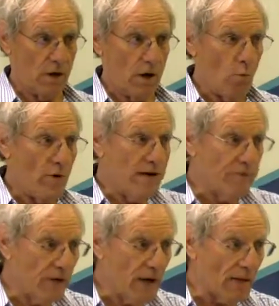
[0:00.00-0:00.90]
What he
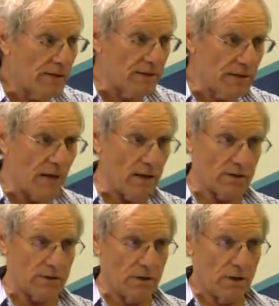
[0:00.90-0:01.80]
forgot to tell
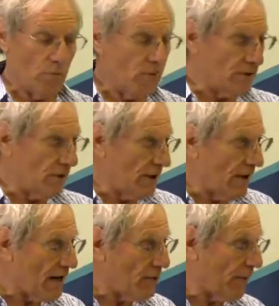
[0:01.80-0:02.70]
us was that the
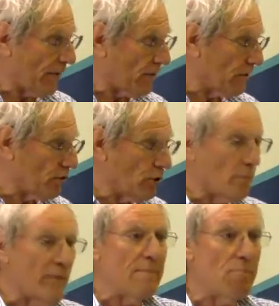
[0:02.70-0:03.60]
next period was going to
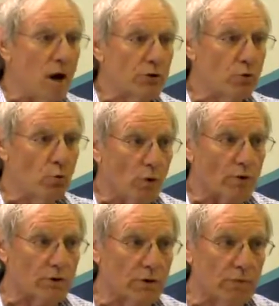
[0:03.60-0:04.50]
be much
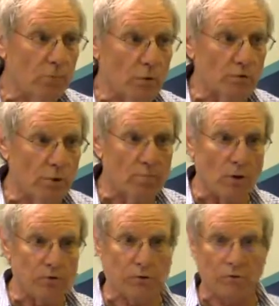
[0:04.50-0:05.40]
worse and more
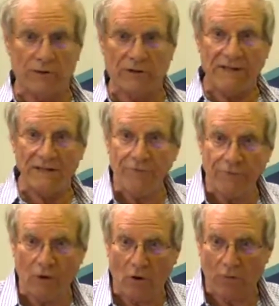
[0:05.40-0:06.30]
tumultuous and
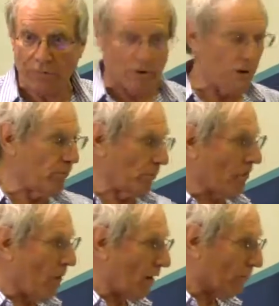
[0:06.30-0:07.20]
difficult for liberal
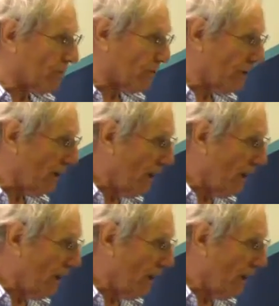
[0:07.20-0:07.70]
democracy.